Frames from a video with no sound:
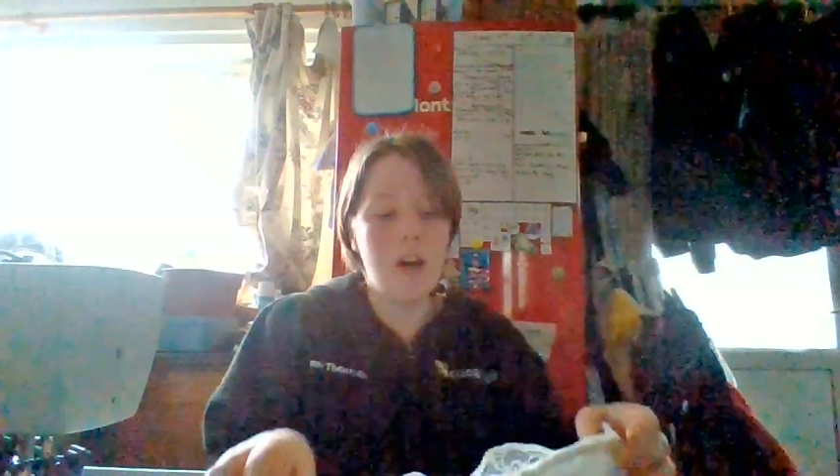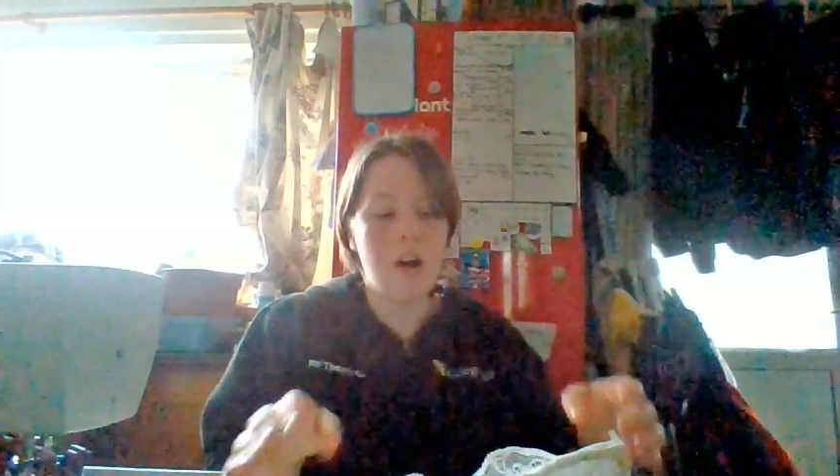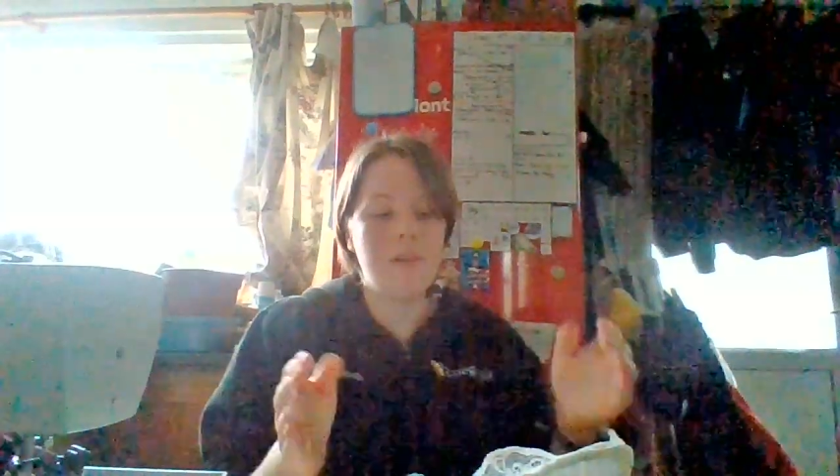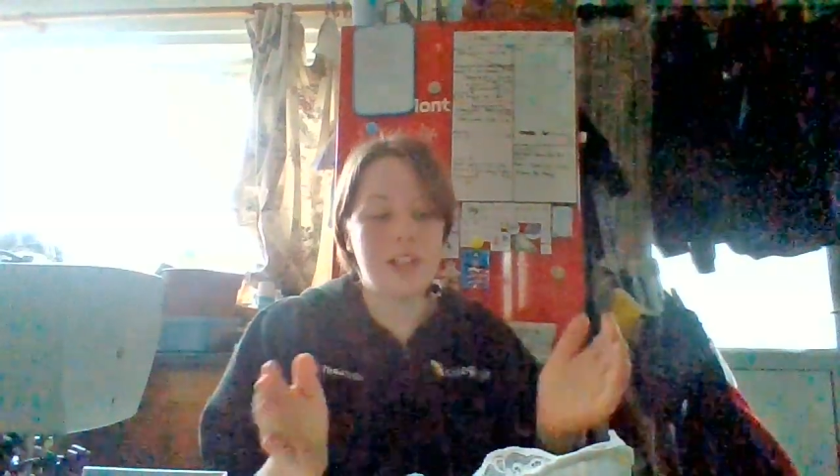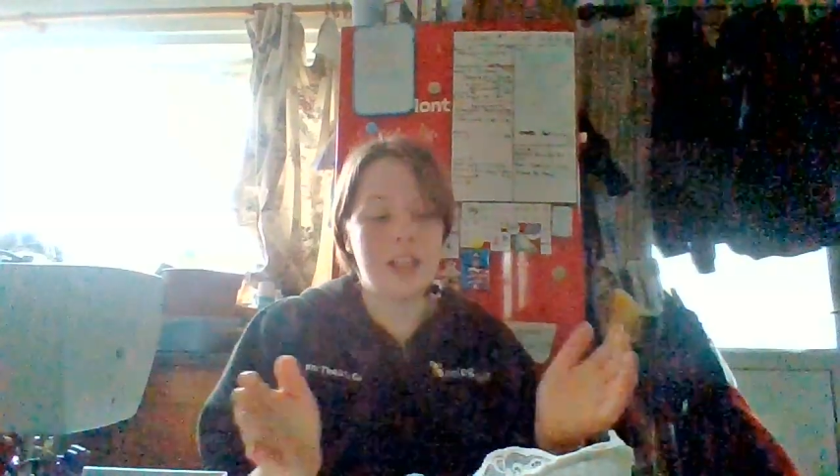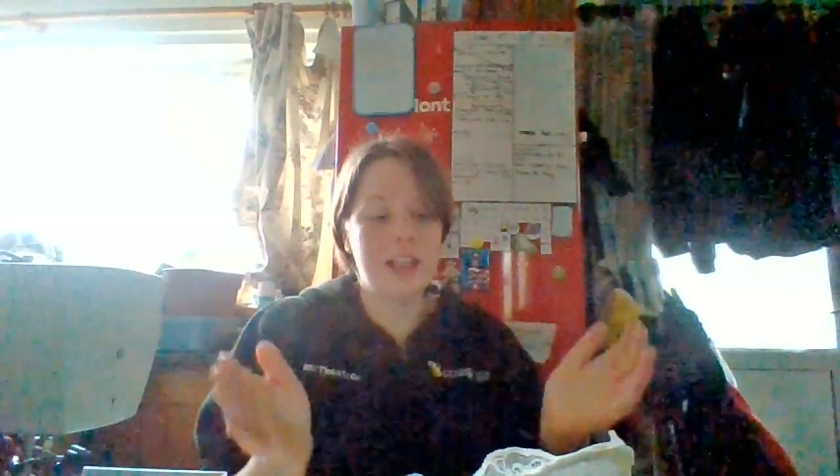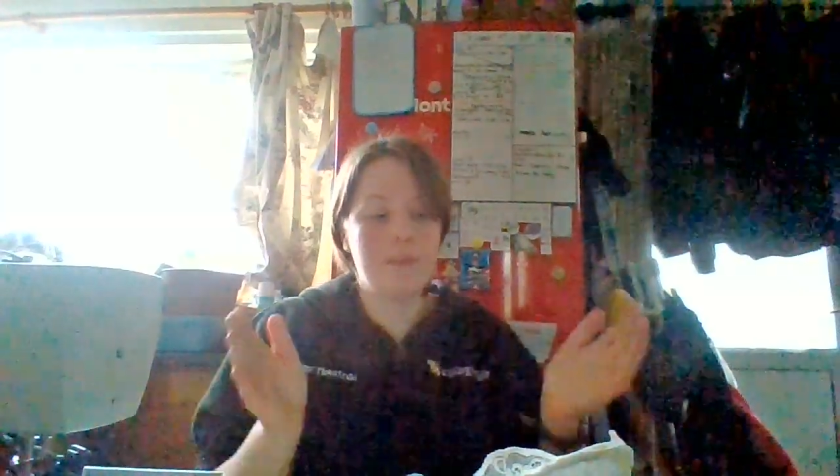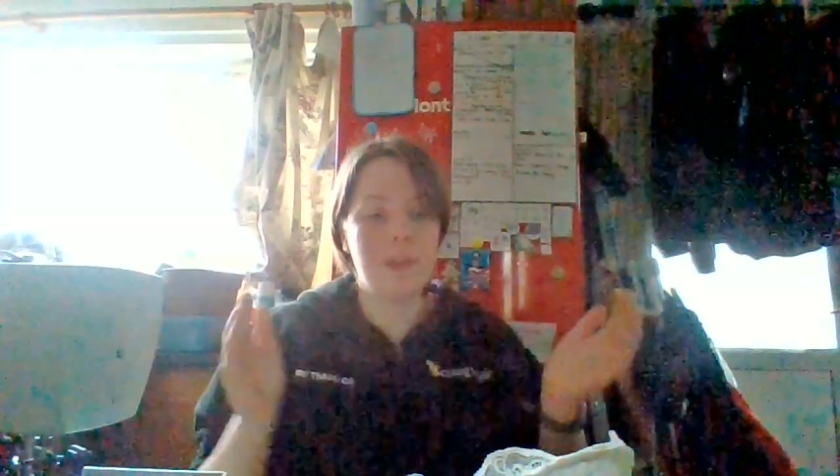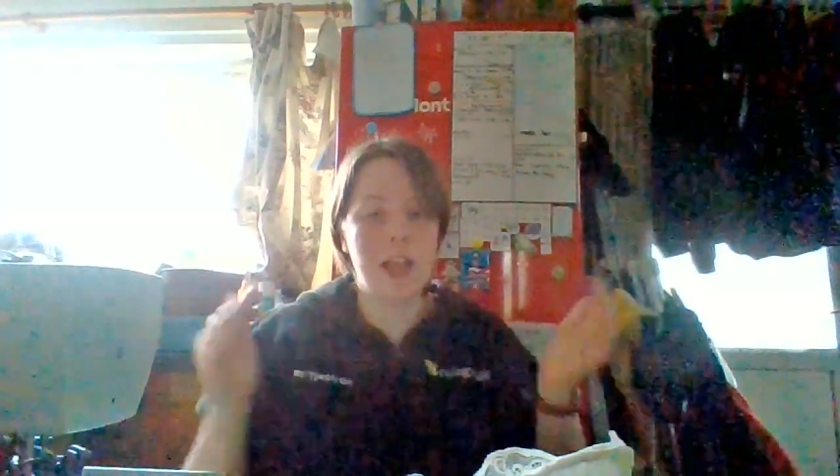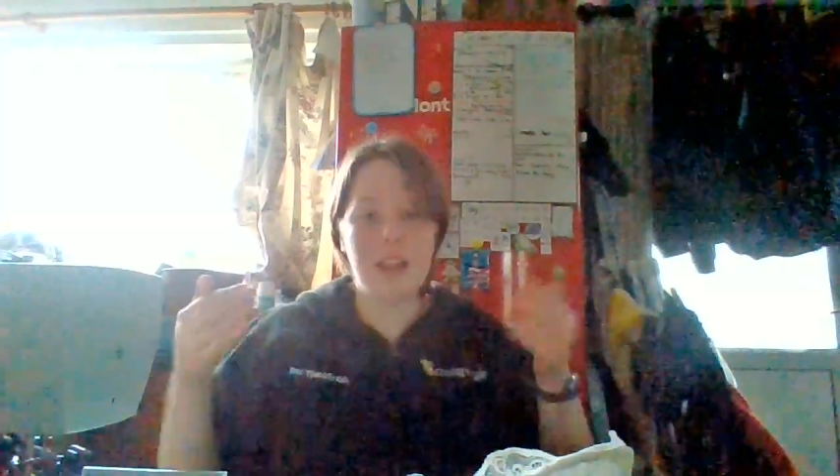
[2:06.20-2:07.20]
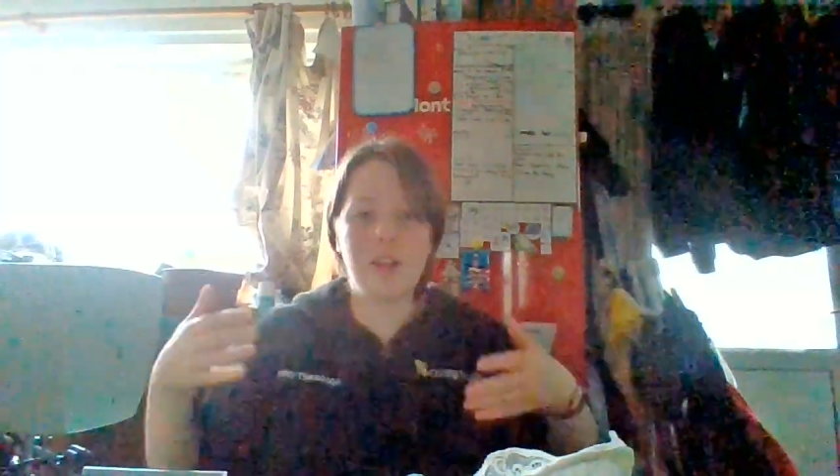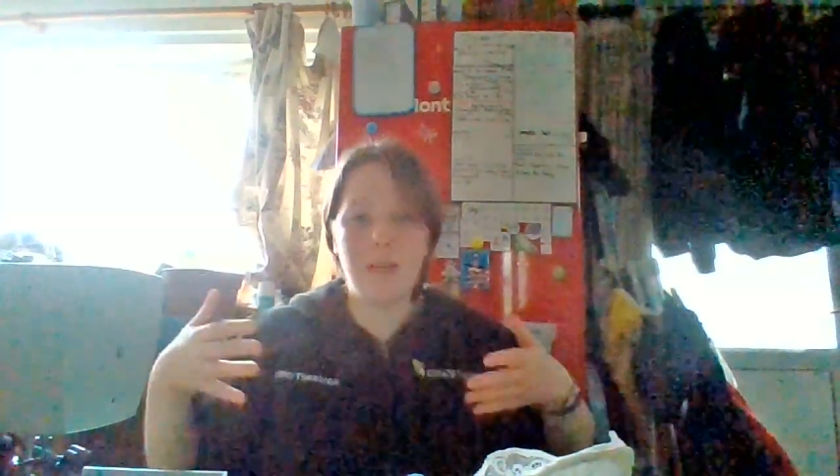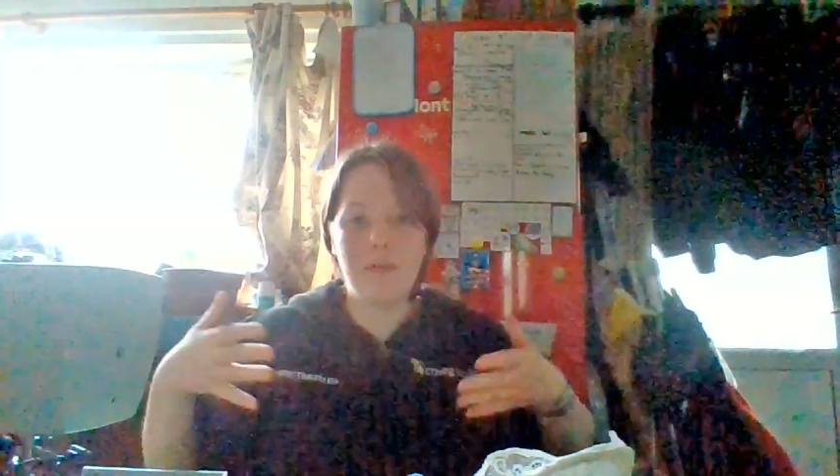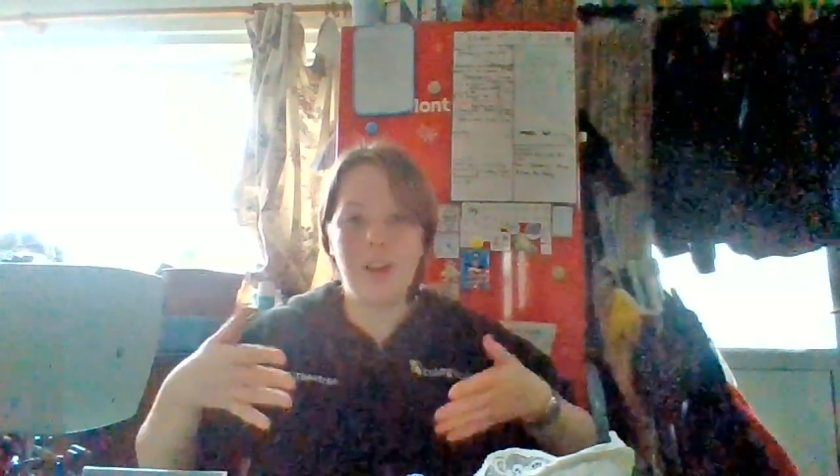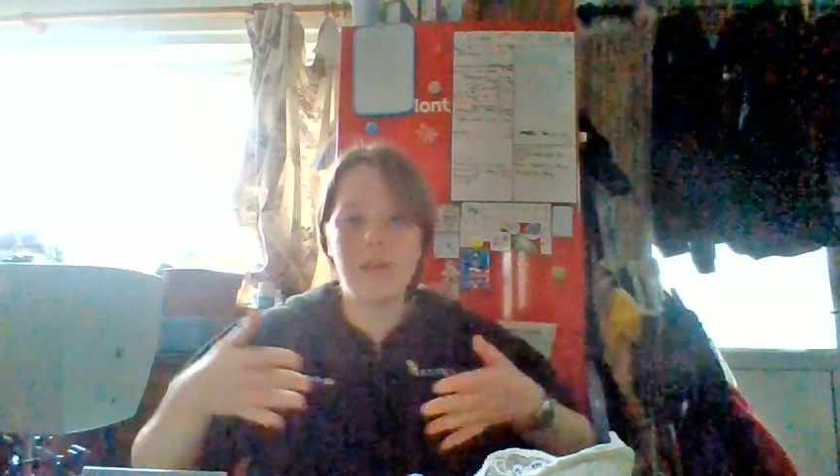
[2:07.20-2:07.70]
obviously as you
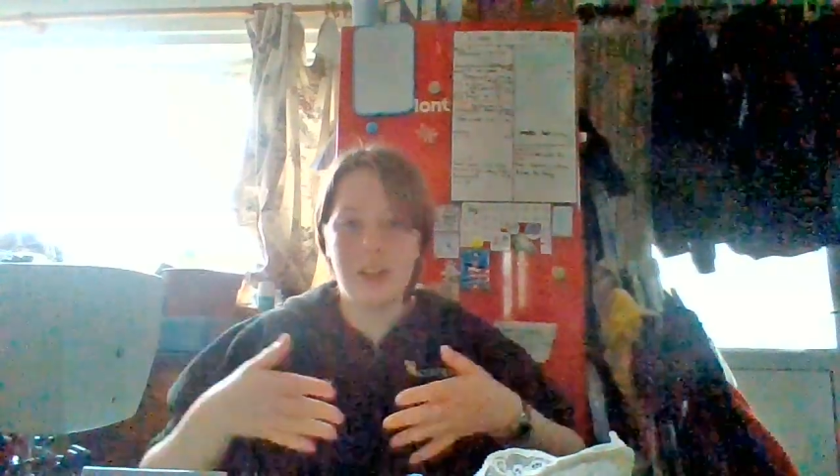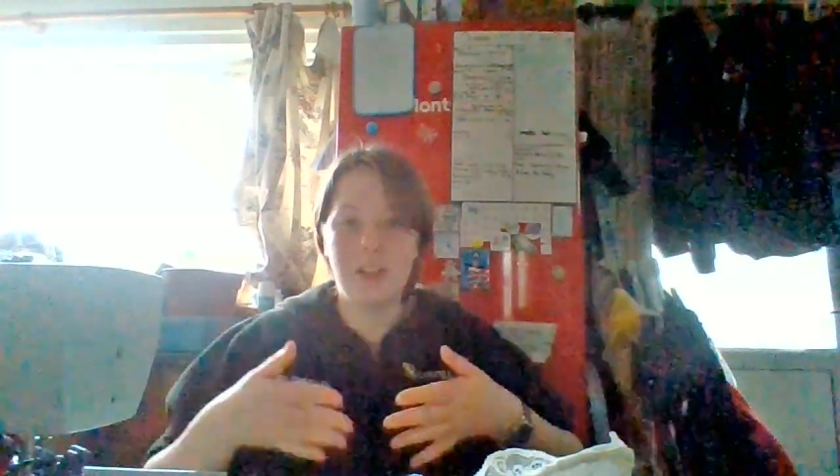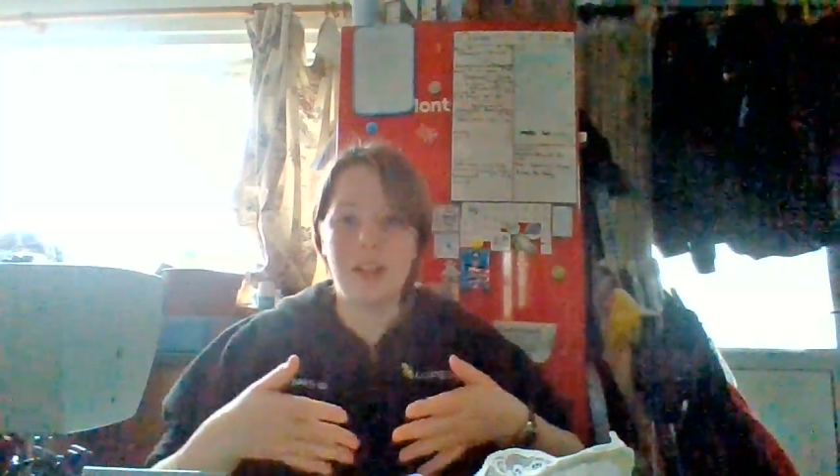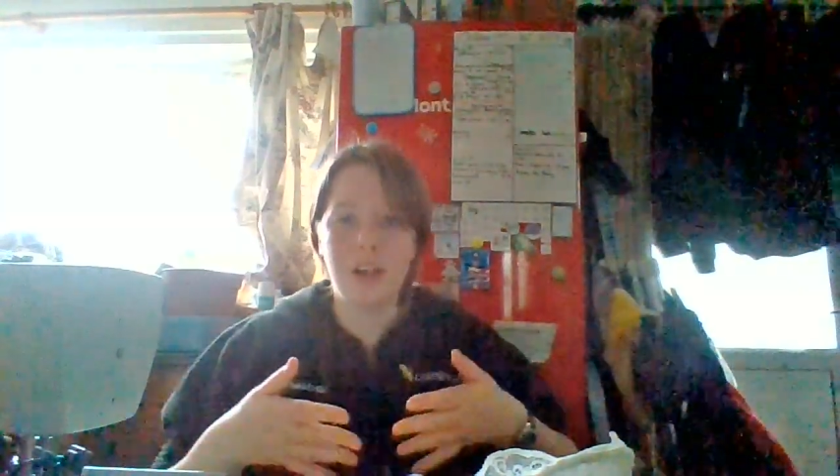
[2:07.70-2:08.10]
go further into the